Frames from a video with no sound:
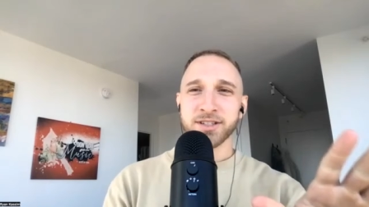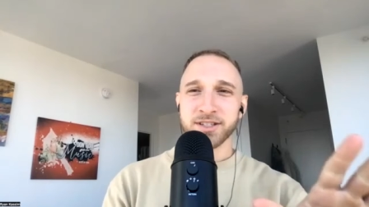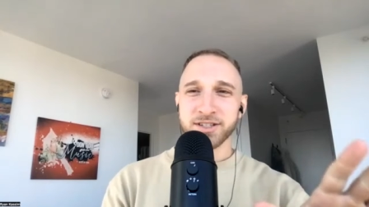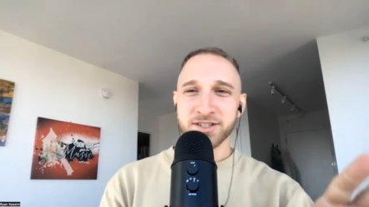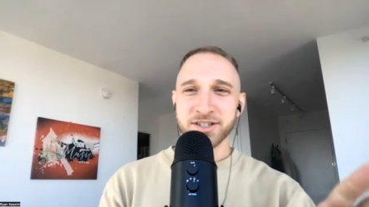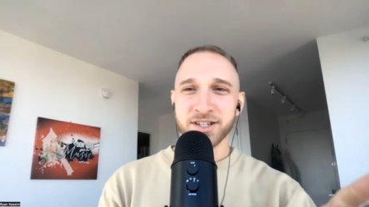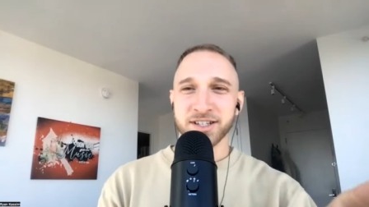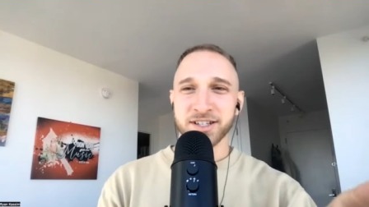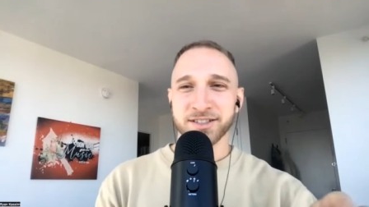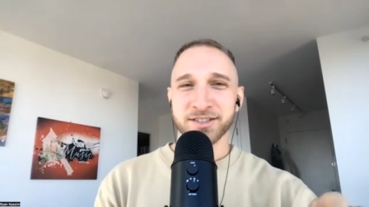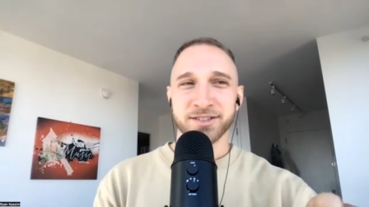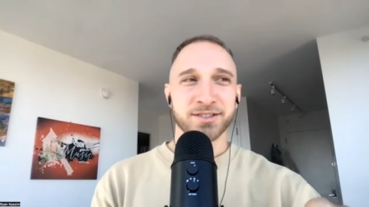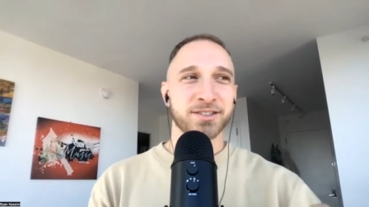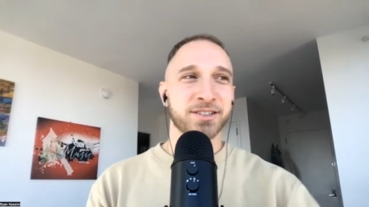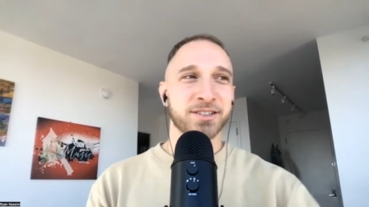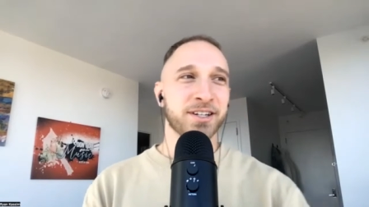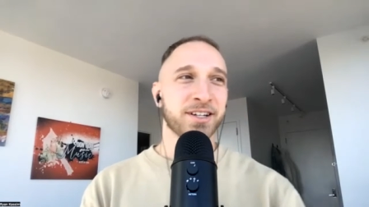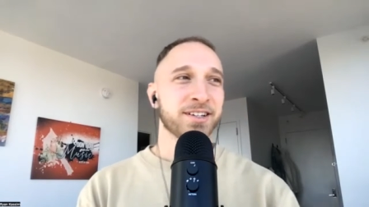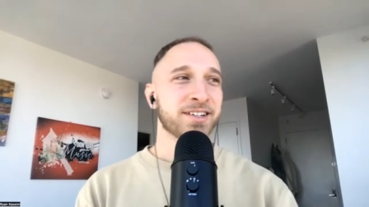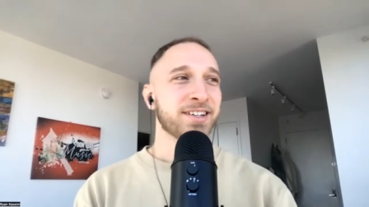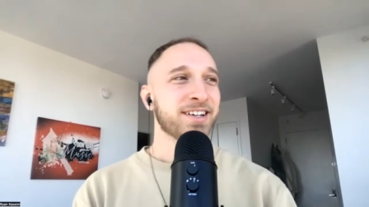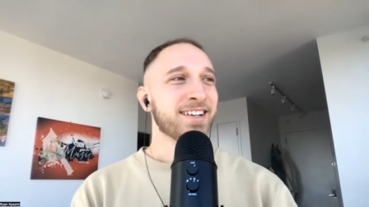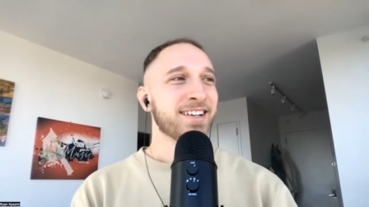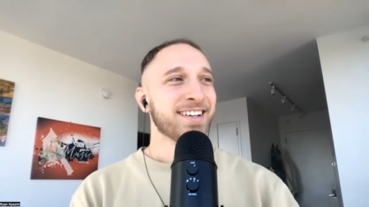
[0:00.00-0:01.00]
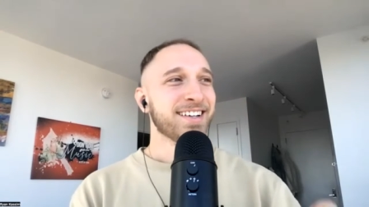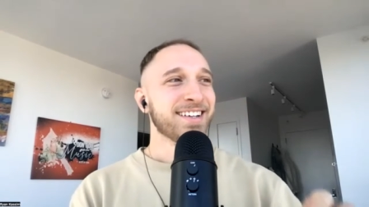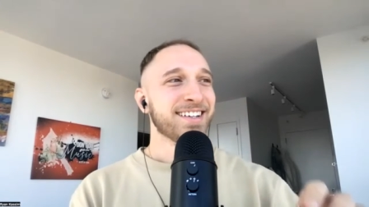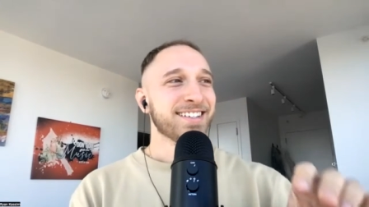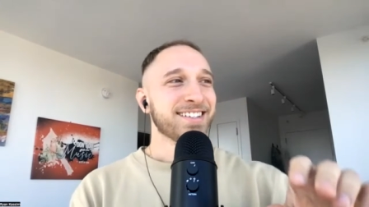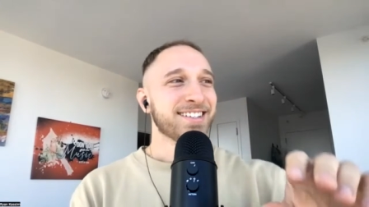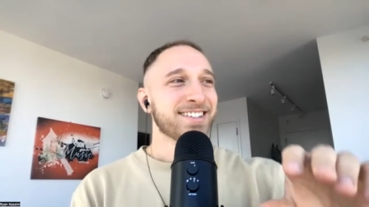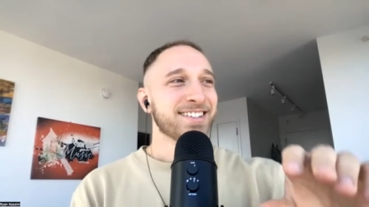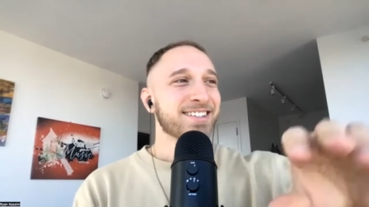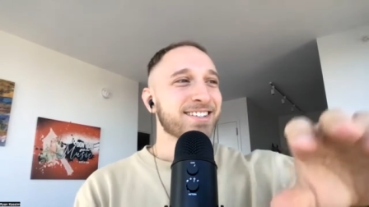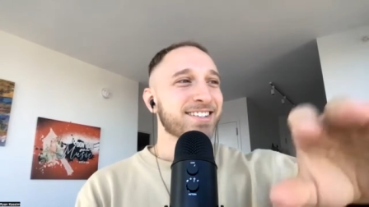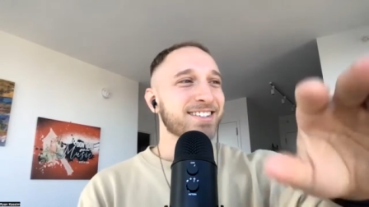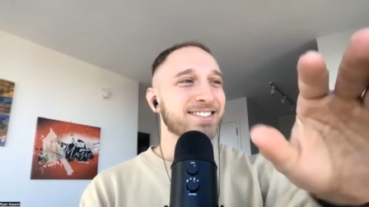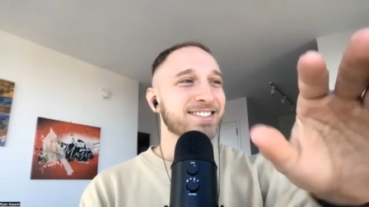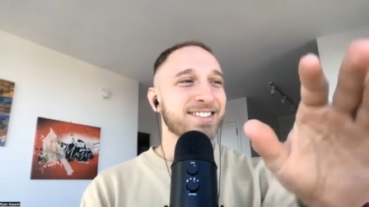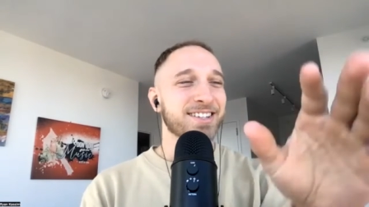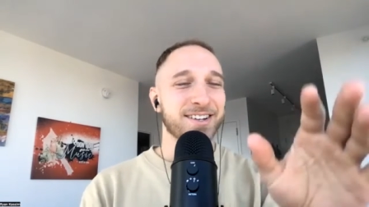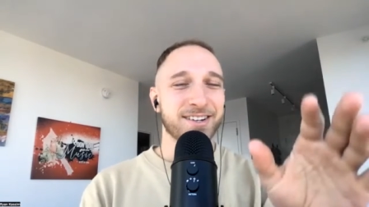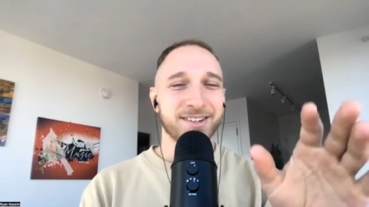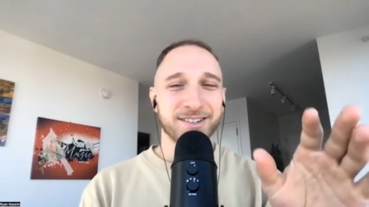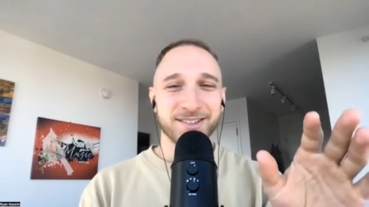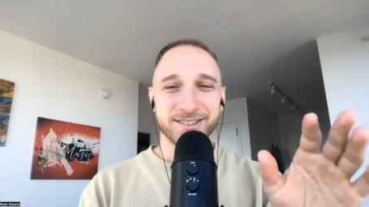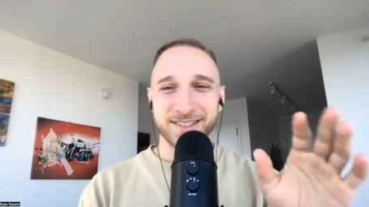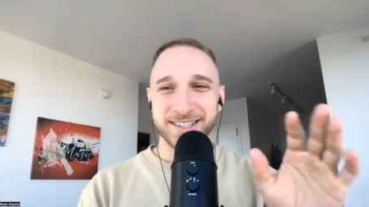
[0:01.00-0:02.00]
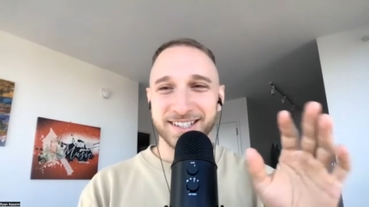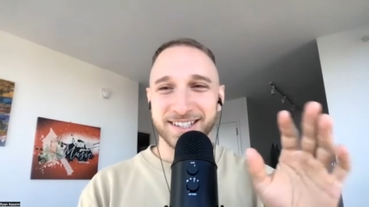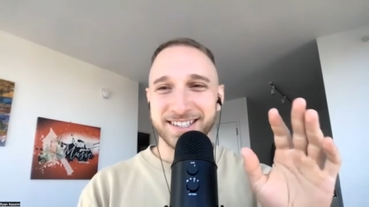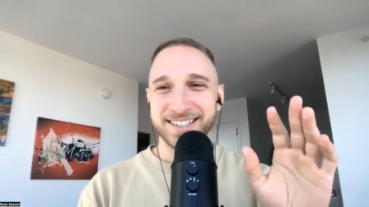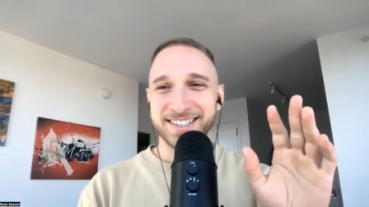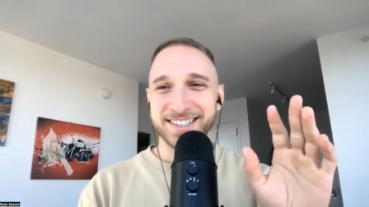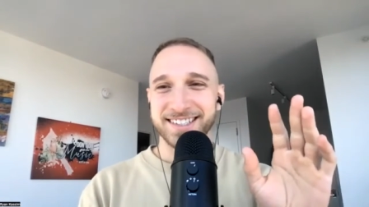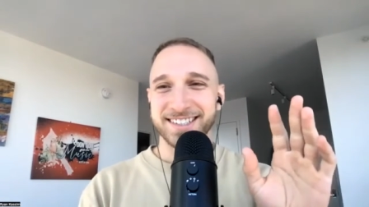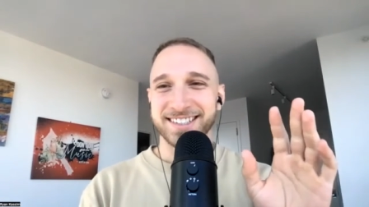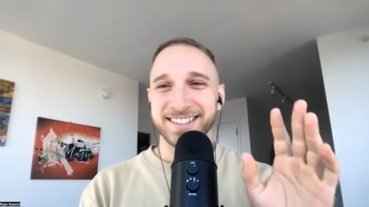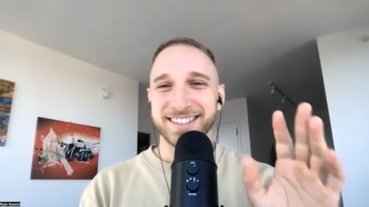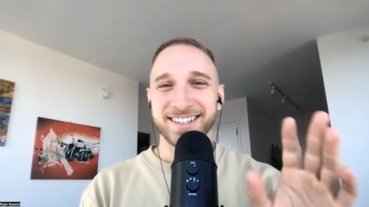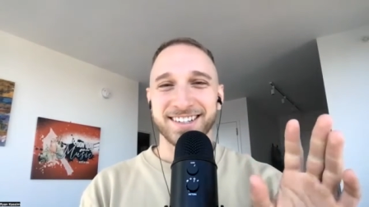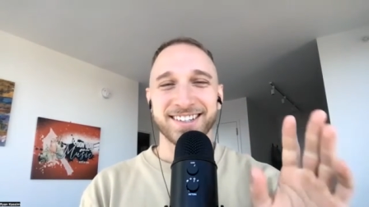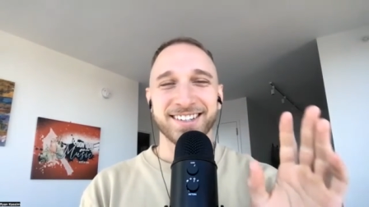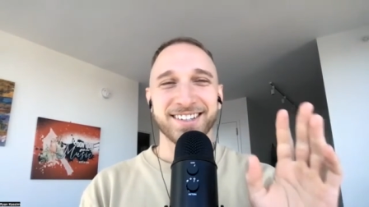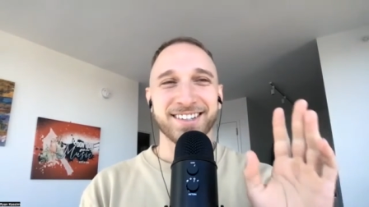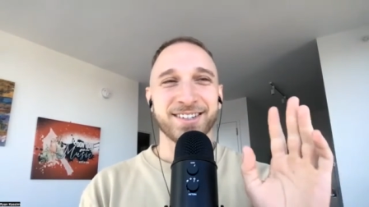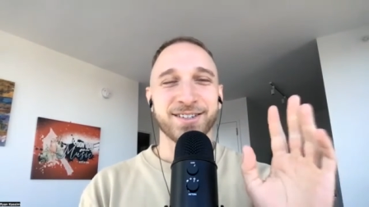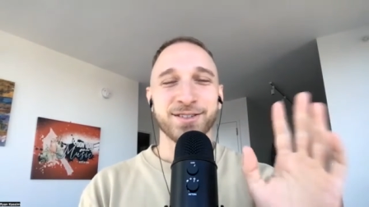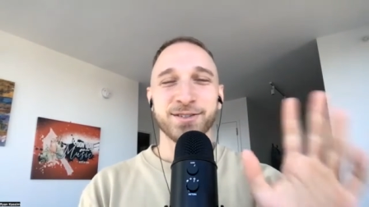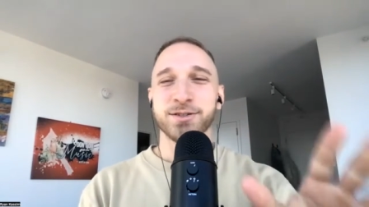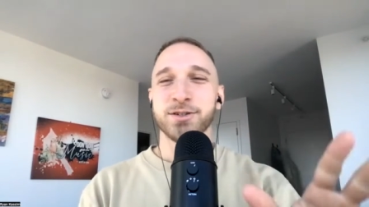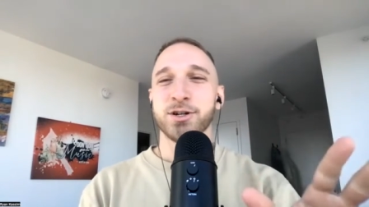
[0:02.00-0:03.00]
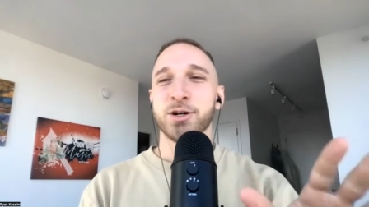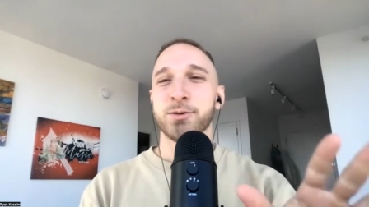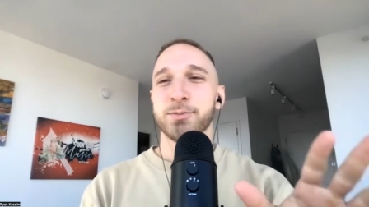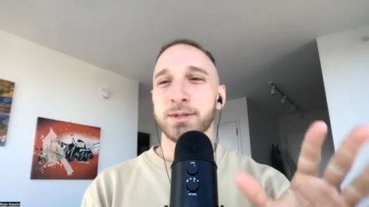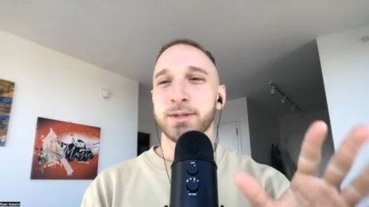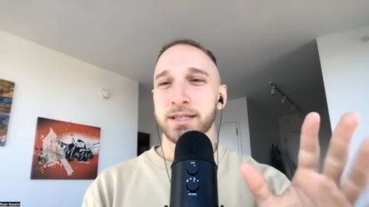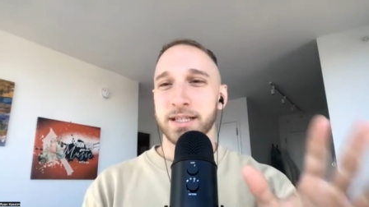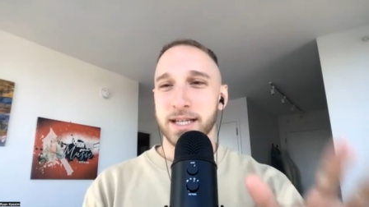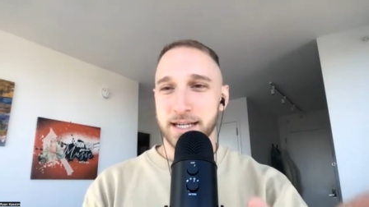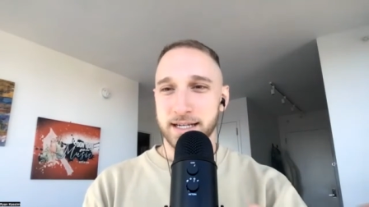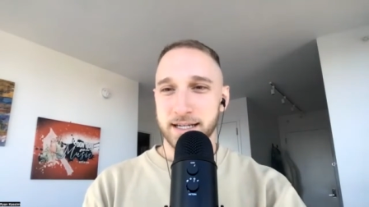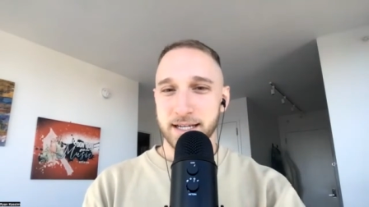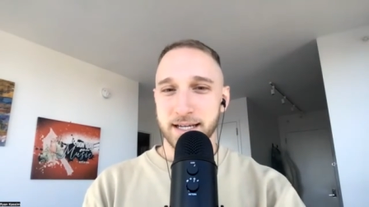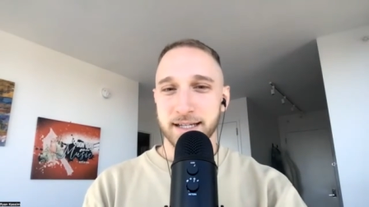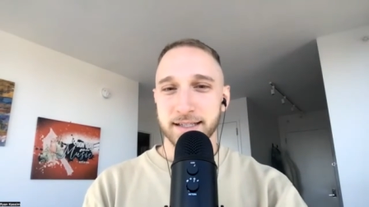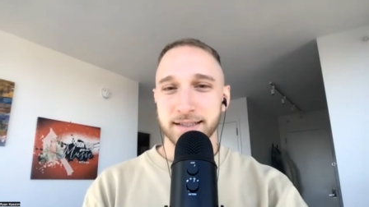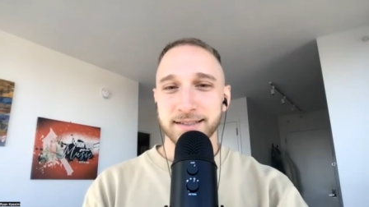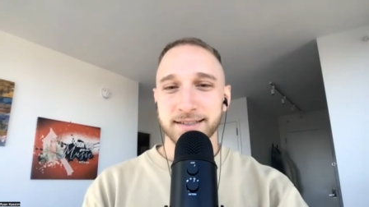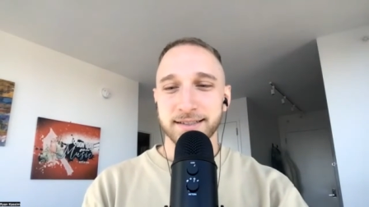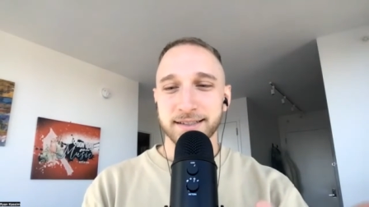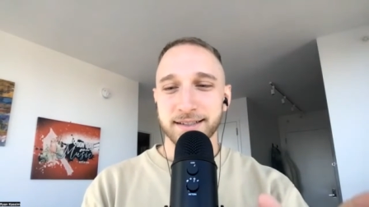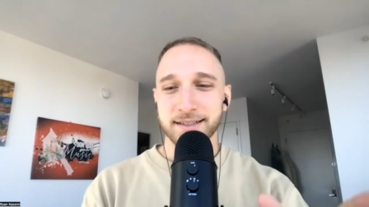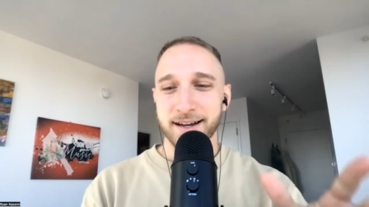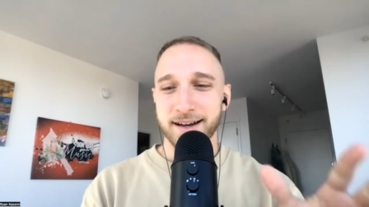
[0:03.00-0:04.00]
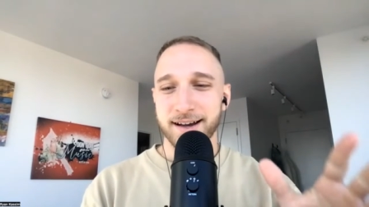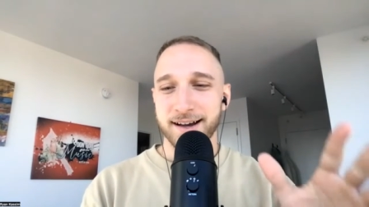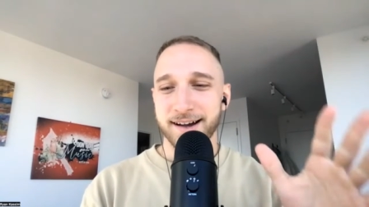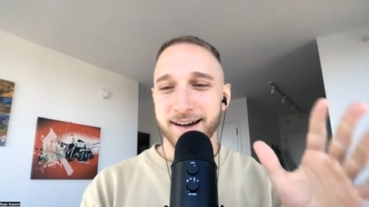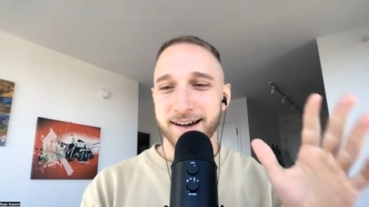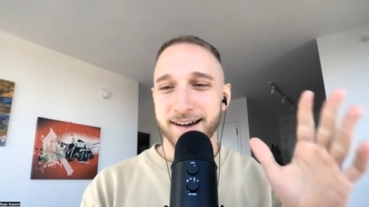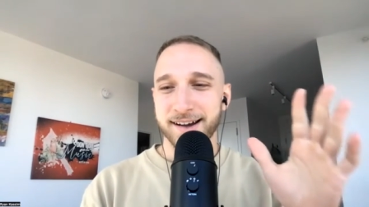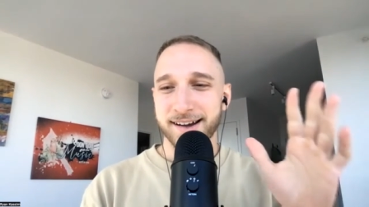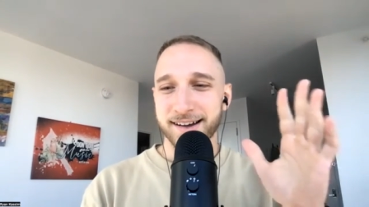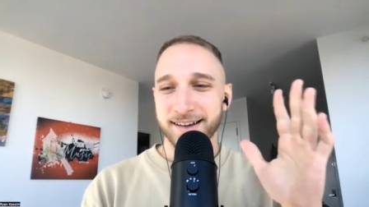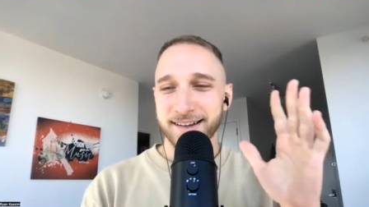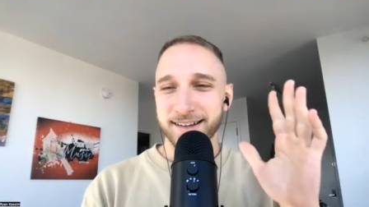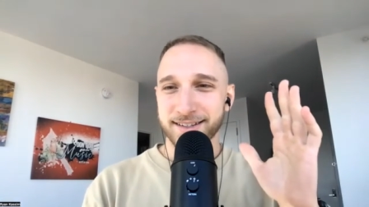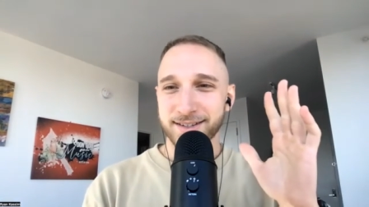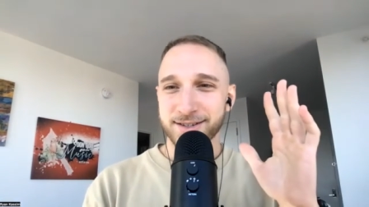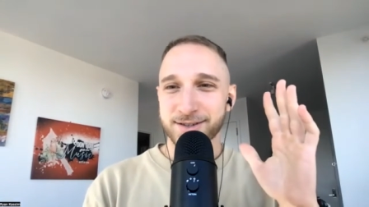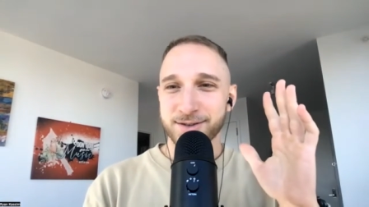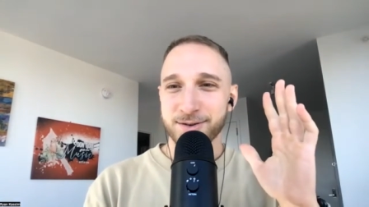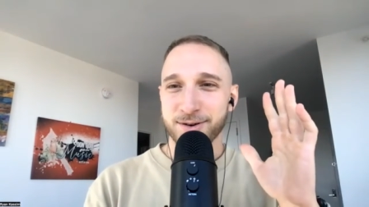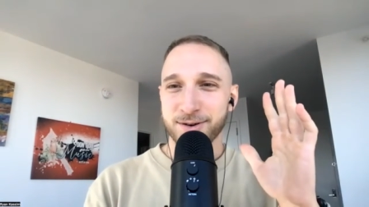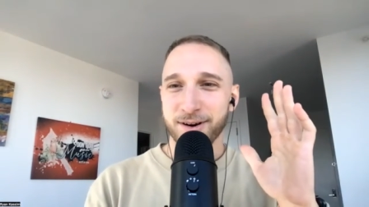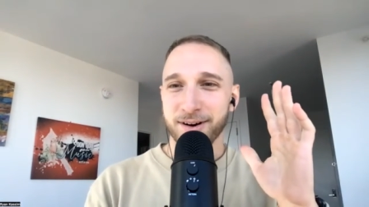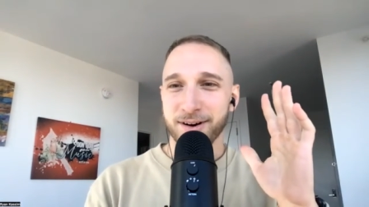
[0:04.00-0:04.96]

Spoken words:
than just Hugo. You're so this is Hugo Melendez. You